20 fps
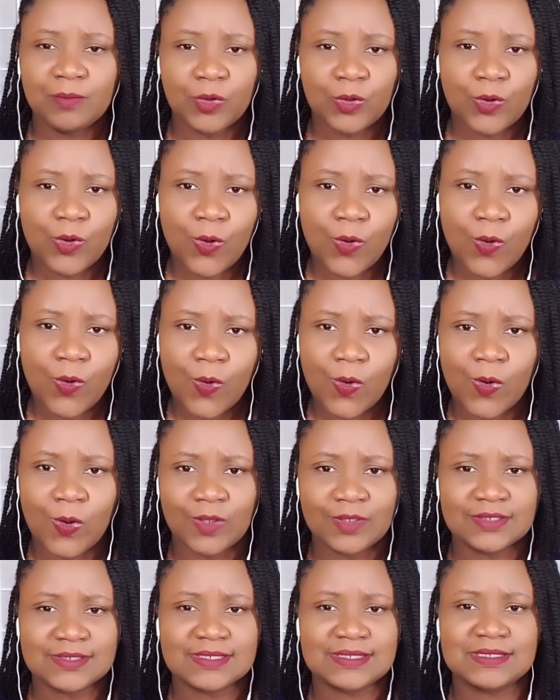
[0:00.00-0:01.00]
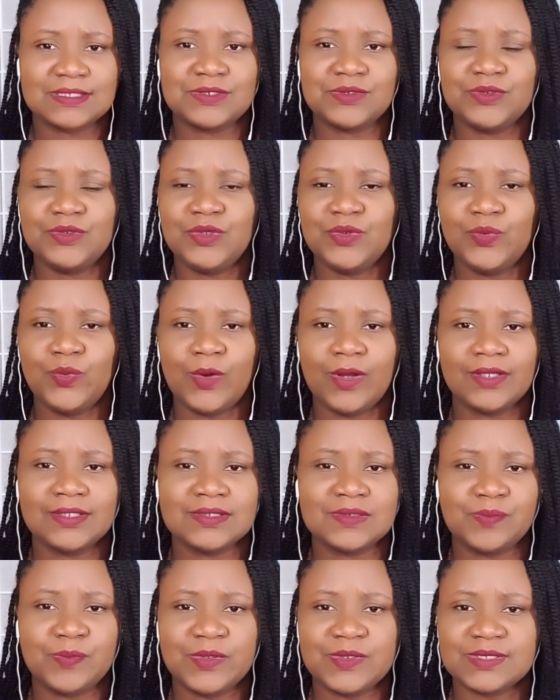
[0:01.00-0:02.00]
calls? Do you
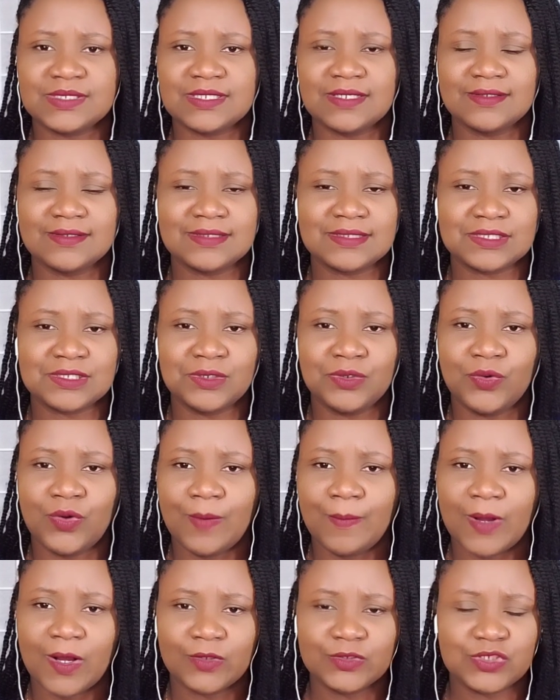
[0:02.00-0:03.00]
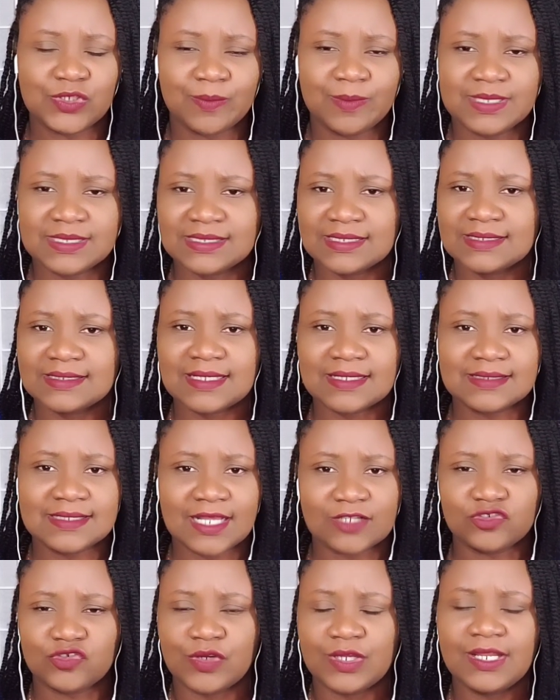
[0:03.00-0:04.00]
want persons to know about your business,
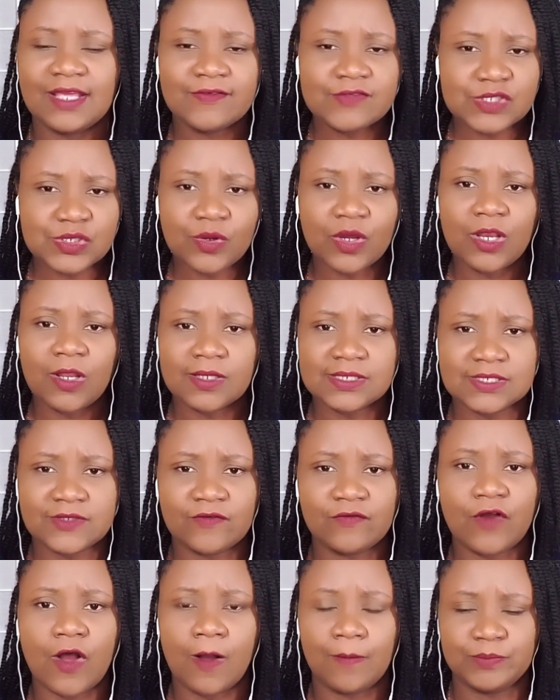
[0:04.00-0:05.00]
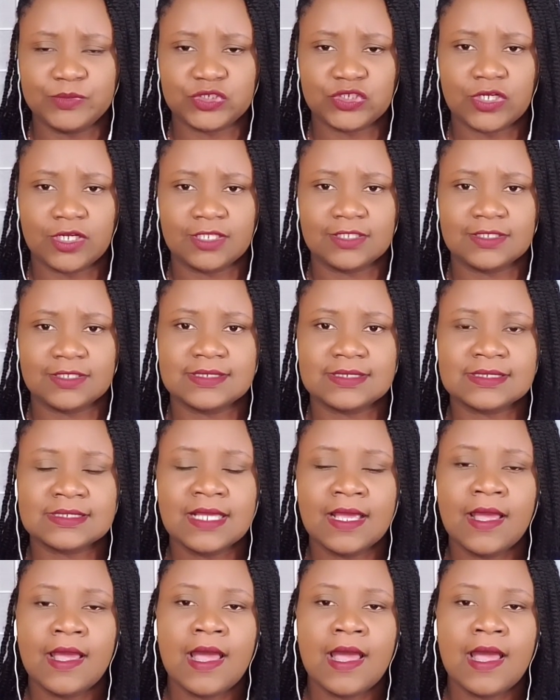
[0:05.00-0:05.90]
etc.? It gives you a lot of options.